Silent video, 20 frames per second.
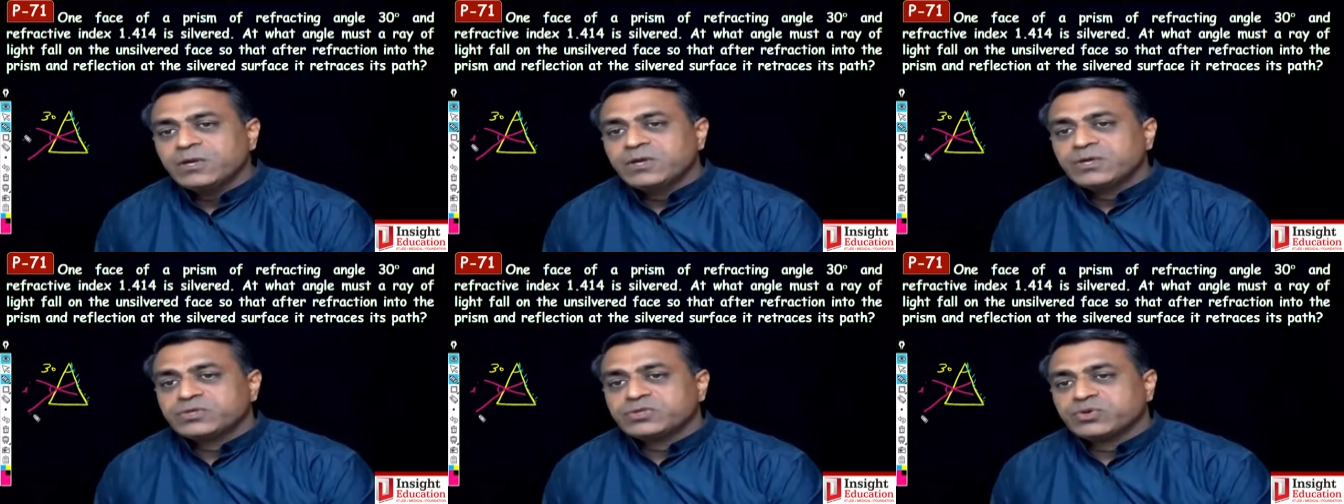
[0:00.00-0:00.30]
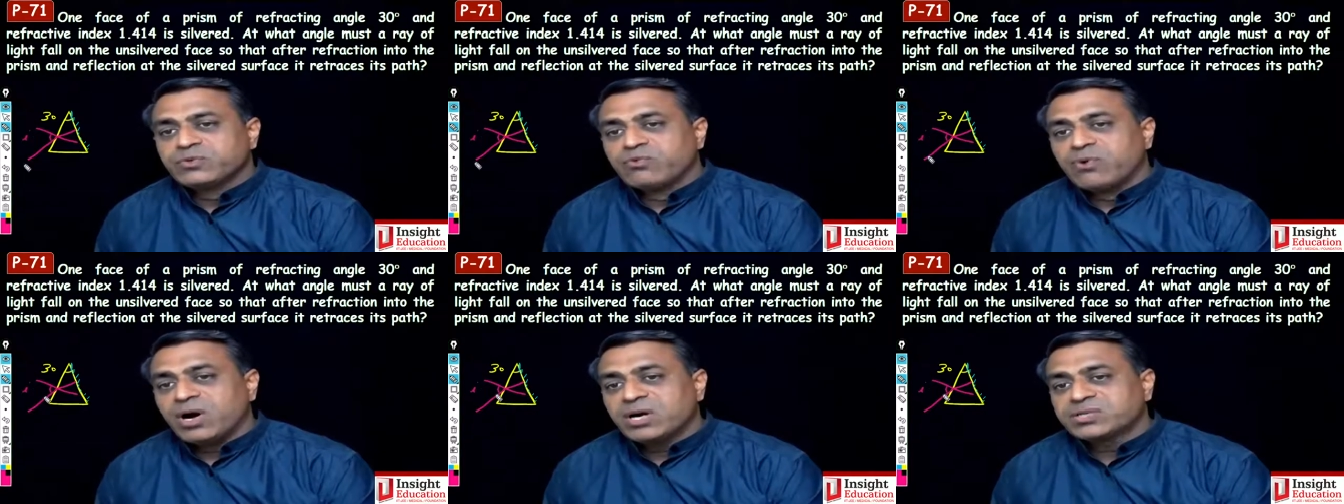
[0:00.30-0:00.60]

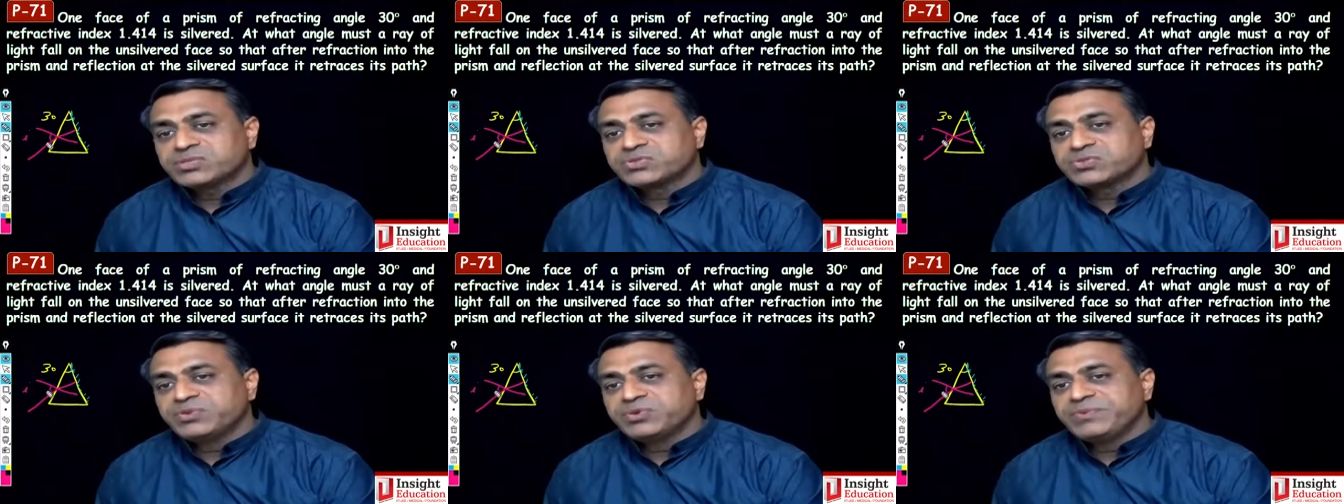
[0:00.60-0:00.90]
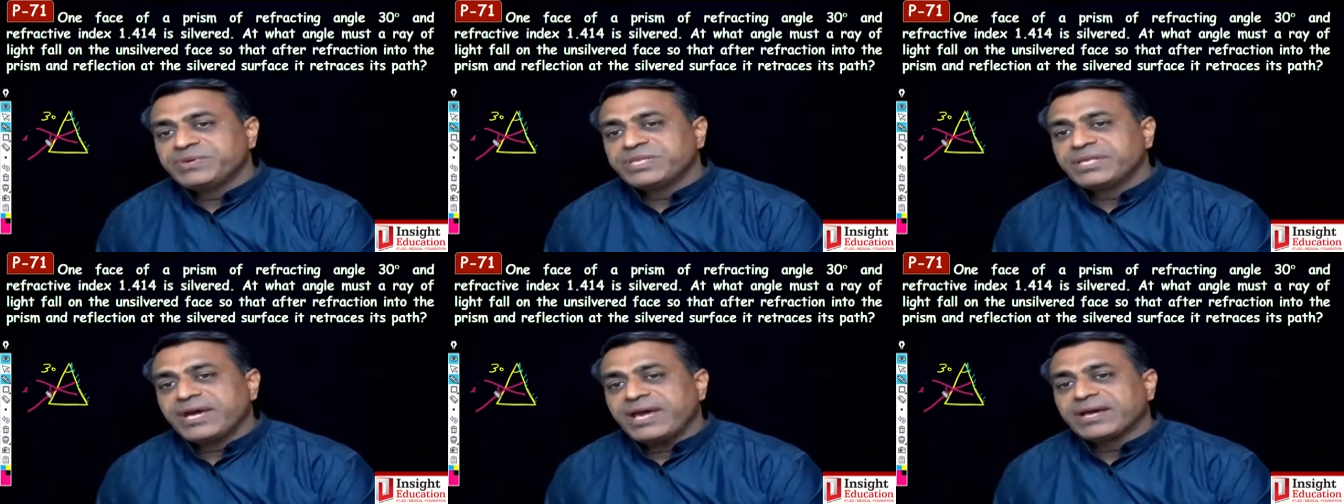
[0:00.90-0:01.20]
So what should
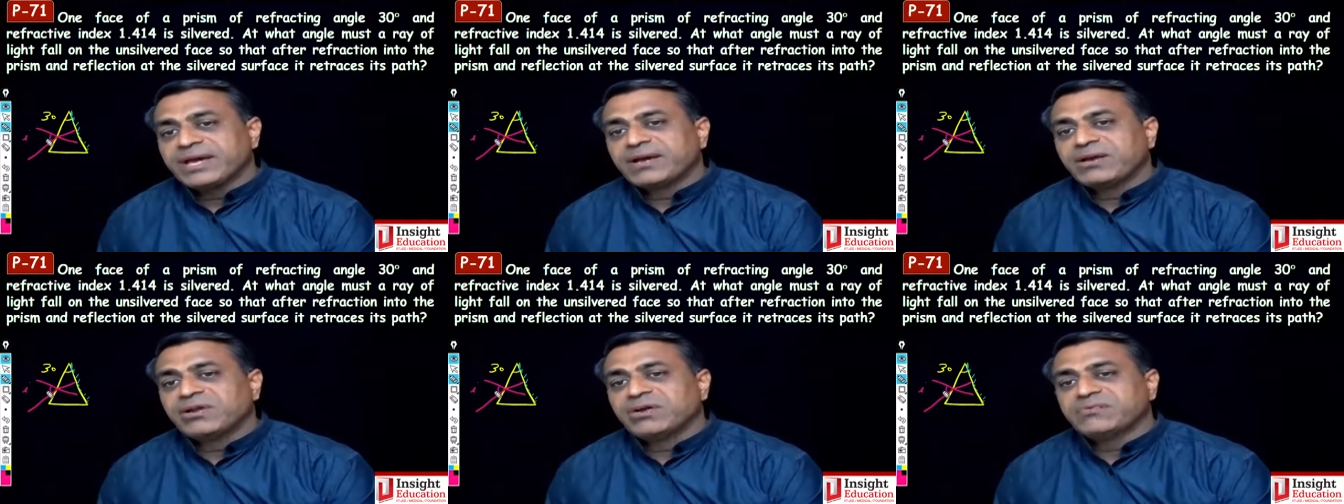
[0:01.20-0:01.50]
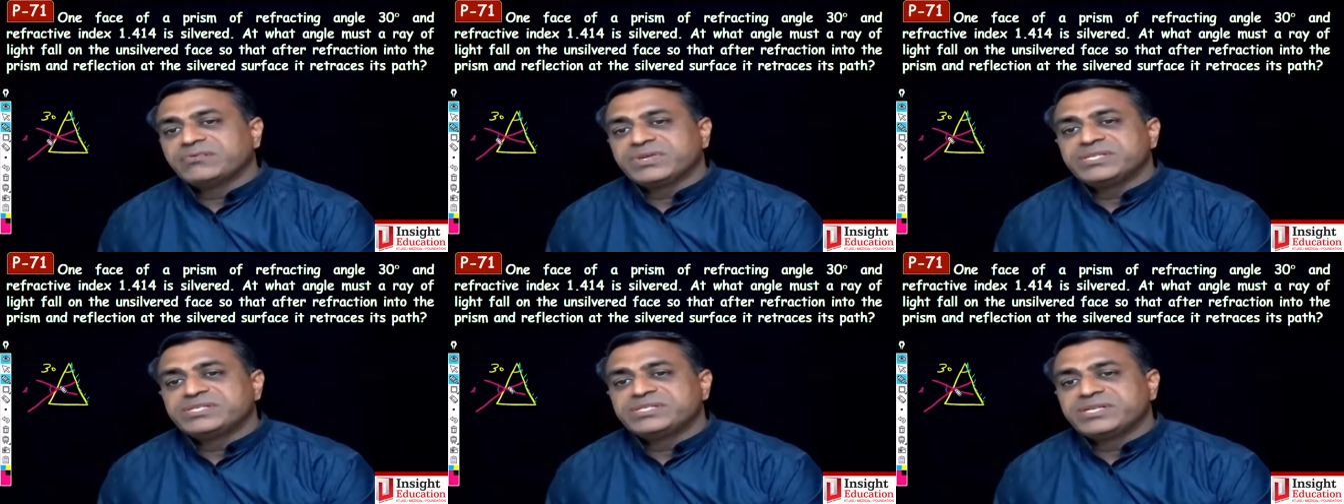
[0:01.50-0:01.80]
be the angle
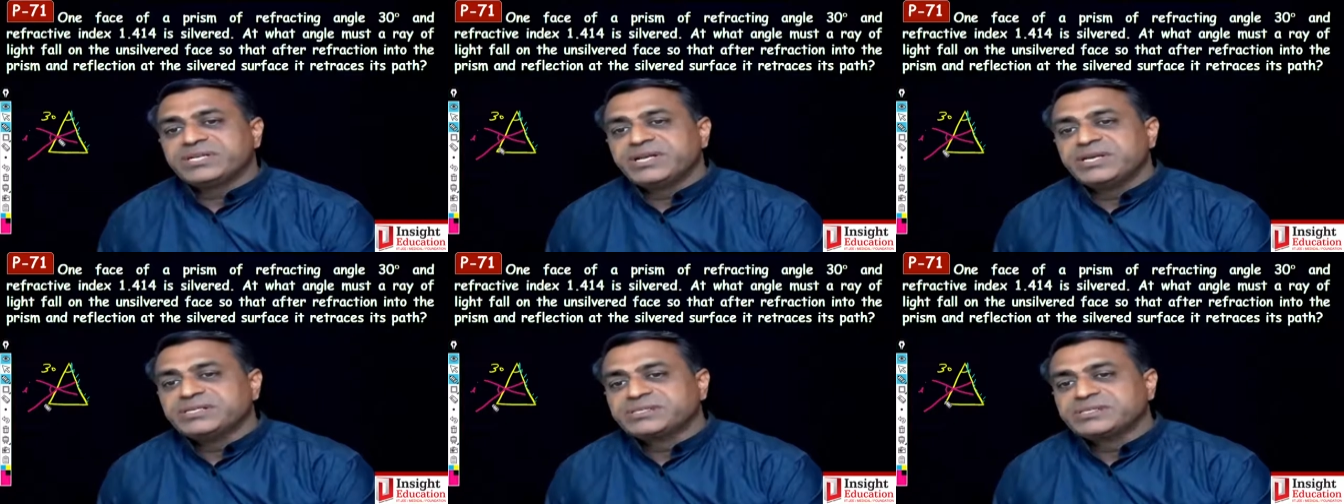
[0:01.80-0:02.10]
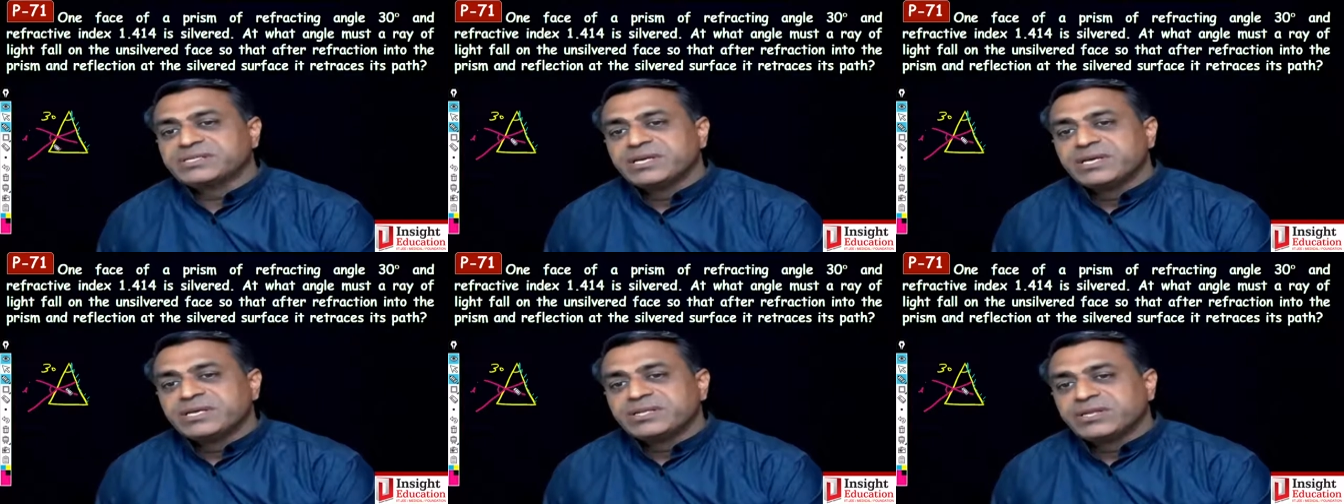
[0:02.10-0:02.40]
of incidence?